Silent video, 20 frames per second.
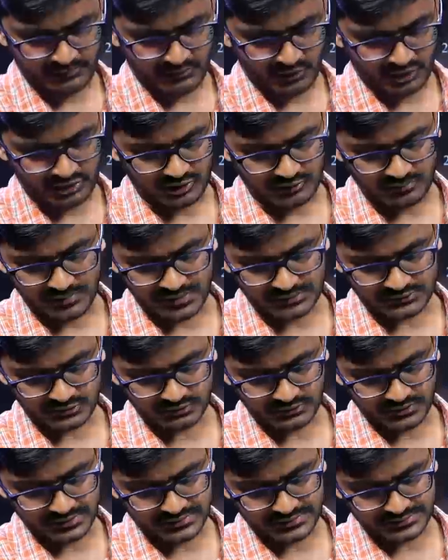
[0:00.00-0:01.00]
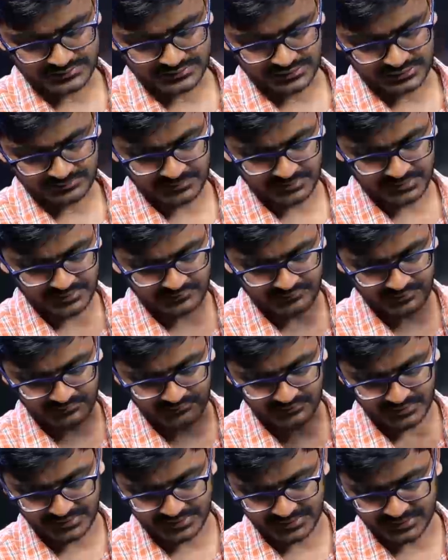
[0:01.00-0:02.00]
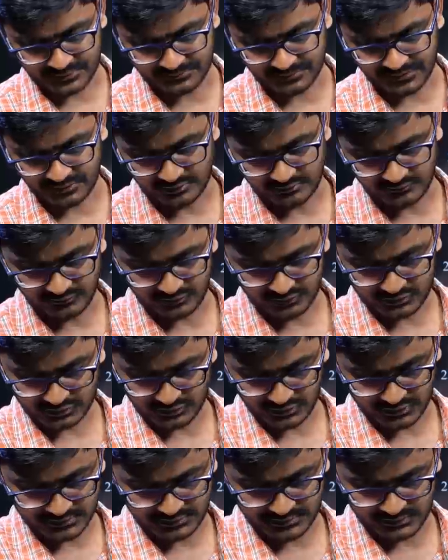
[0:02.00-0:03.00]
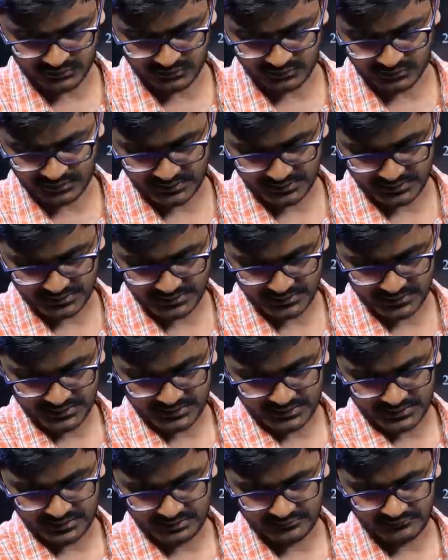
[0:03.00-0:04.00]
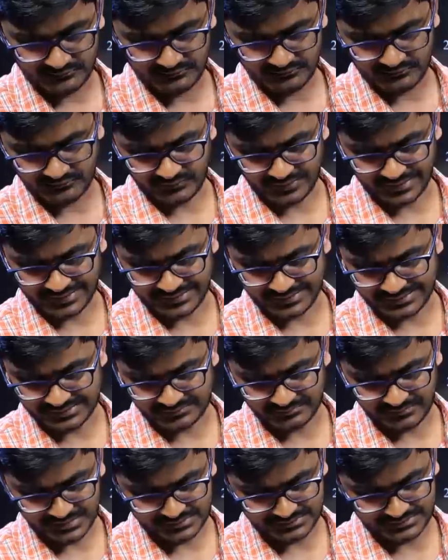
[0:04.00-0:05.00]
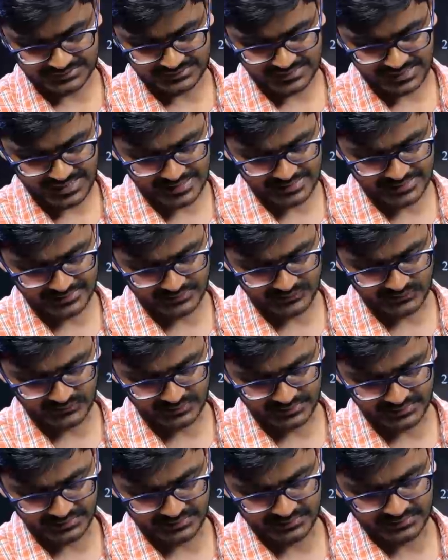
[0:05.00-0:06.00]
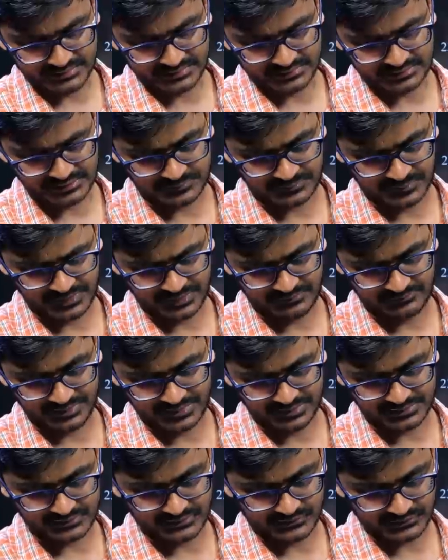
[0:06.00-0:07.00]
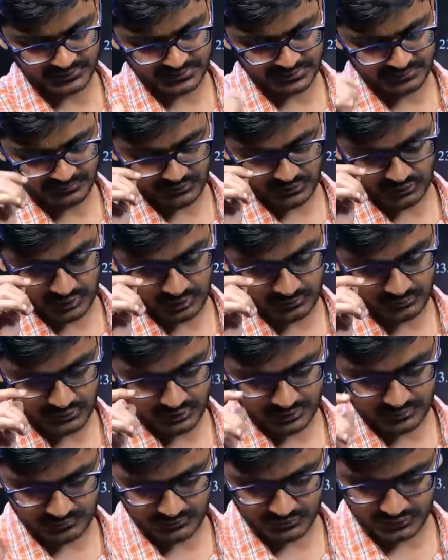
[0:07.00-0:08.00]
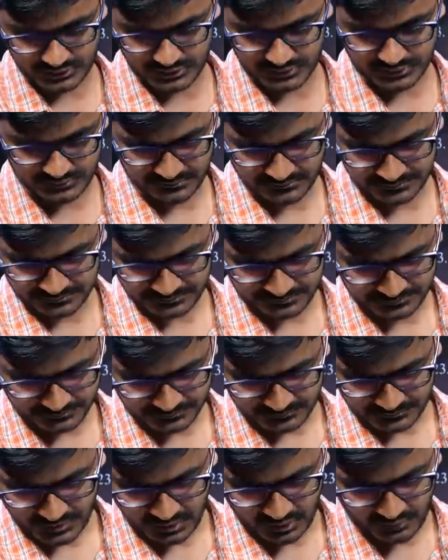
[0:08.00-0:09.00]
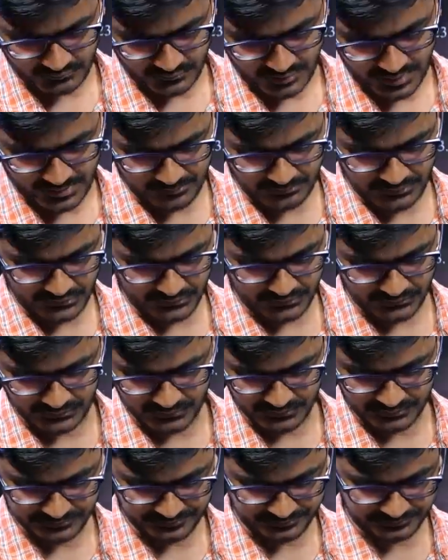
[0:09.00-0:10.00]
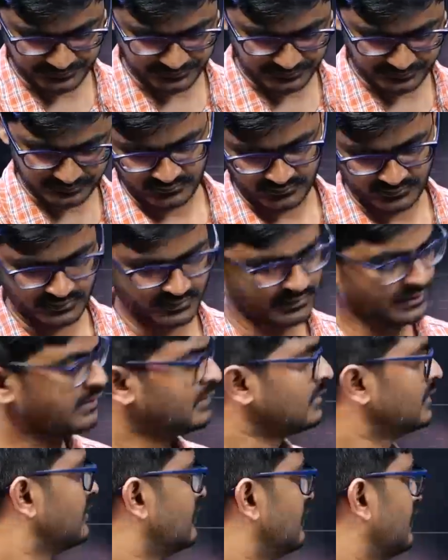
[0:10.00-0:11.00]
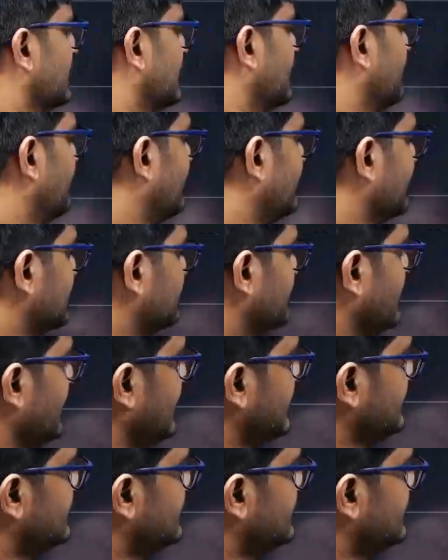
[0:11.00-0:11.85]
block of mass 2 kg is suspended from vertical spring of force constant 200. If 1 kg mass is added to it, the spring will execute simple harmonic motion of amplitude. Okay, when the spring